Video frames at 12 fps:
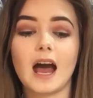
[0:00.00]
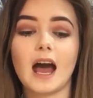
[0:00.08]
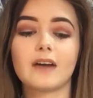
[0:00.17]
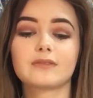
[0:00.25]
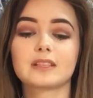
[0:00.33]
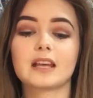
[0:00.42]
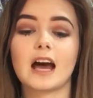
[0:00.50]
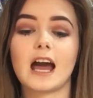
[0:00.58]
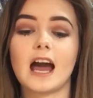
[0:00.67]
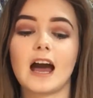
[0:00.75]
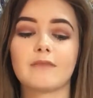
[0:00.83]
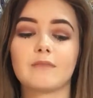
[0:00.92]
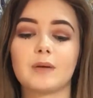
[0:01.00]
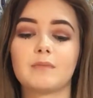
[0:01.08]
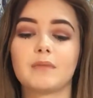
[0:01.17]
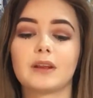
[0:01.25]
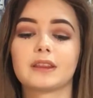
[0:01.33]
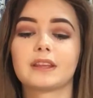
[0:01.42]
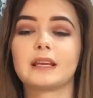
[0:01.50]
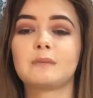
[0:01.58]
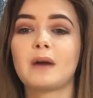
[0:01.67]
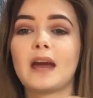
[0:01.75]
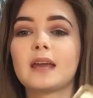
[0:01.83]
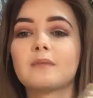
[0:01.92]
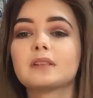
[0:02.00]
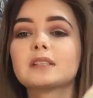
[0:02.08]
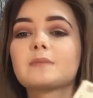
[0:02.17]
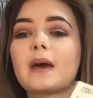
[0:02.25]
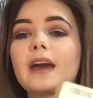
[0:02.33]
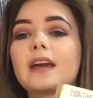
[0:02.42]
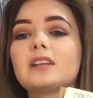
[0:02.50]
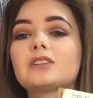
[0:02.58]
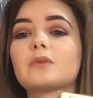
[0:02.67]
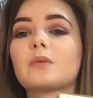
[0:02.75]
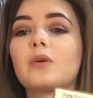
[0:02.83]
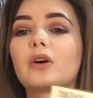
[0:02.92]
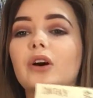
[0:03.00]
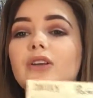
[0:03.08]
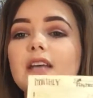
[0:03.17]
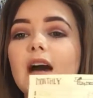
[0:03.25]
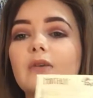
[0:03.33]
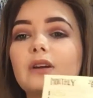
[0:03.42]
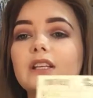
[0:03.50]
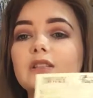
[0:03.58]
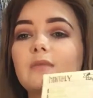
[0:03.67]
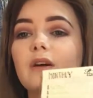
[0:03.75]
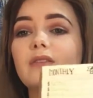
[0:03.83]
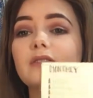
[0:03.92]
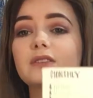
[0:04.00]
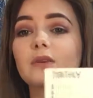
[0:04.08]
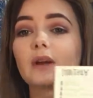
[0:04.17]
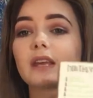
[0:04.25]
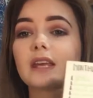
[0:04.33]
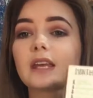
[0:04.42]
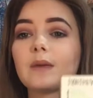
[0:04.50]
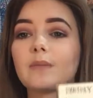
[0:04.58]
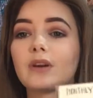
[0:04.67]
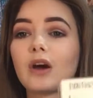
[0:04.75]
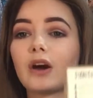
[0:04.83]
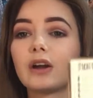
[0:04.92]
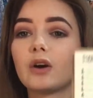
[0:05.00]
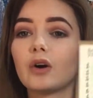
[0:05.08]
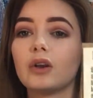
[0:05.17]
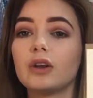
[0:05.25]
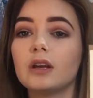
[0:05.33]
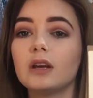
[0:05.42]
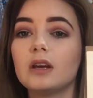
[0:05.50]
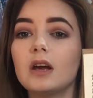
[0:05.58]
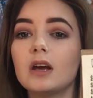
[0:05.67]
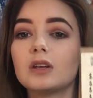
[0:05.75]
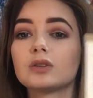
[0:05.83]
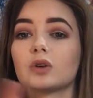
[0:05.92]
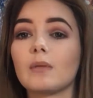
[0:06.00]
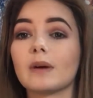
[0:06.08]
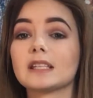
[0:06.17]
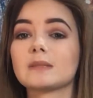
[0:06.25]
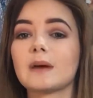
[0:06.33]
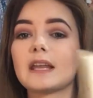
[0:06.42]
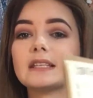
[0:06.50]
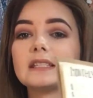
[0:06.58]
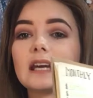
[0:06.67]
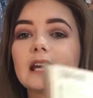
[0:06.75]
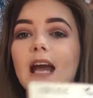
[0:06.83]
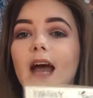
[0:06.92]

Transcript: After that, I have my monthly payments page, so what goes out each month, so I can keep an eye on sort of my spending.